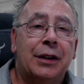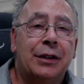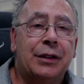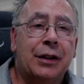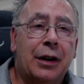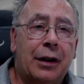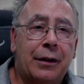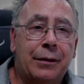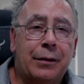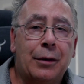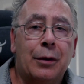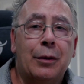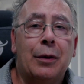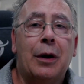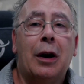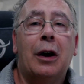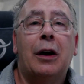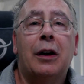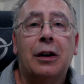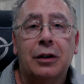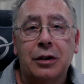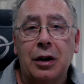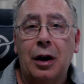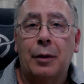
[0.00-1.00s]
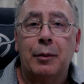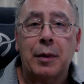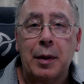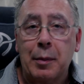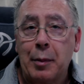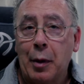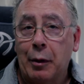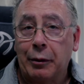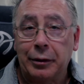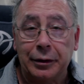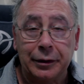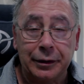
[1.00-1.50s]
So I thought, oh, I can't be
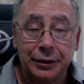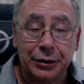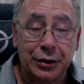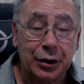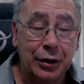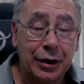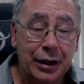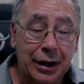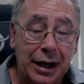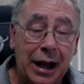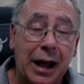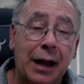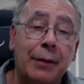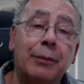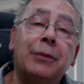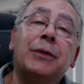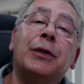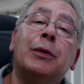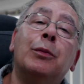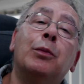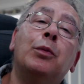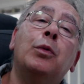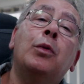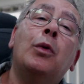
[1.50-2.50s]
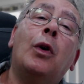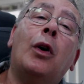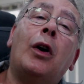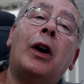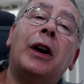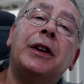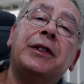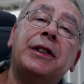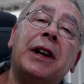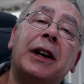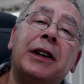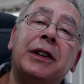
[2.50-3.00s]
bothered with doing that. So
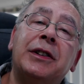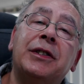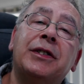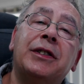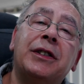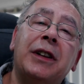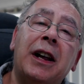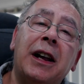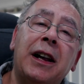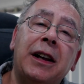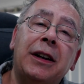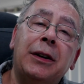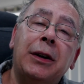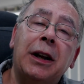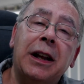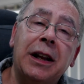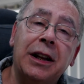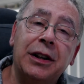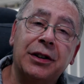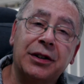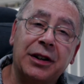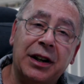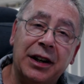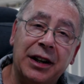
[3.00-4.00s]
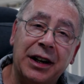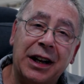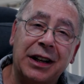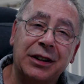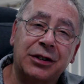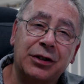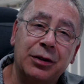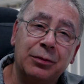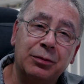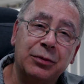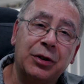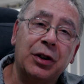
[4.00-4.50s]
what I've done instead is
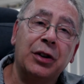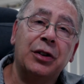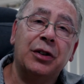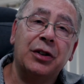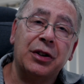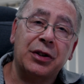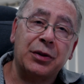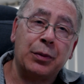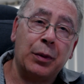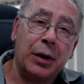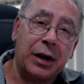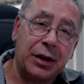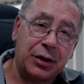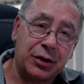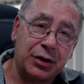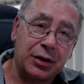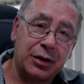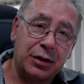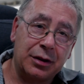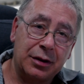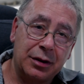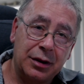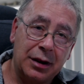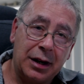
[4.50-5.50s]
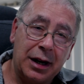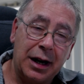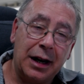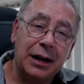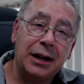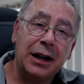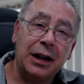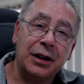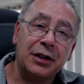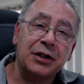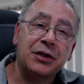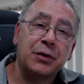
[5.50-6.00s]
connect them to the switch
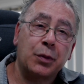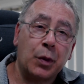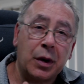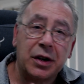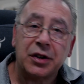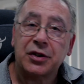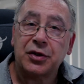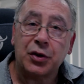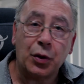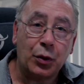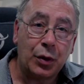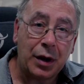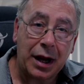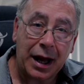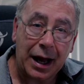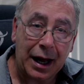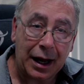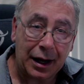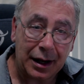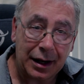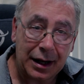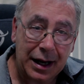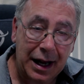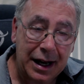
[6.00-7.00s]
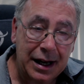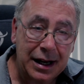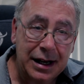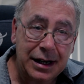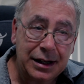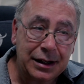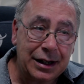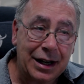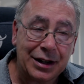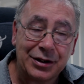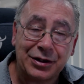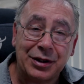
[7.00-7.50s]
and let the switch sort it out.
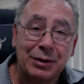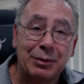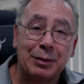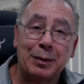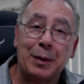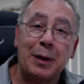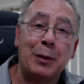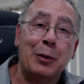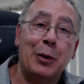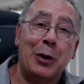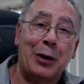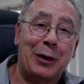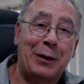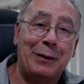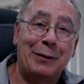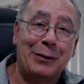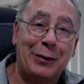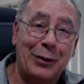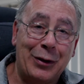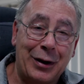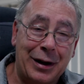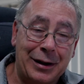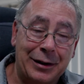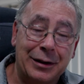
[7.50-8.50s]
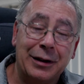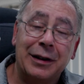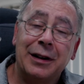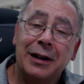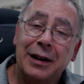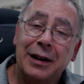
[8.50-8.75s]
And that seems to be working fine.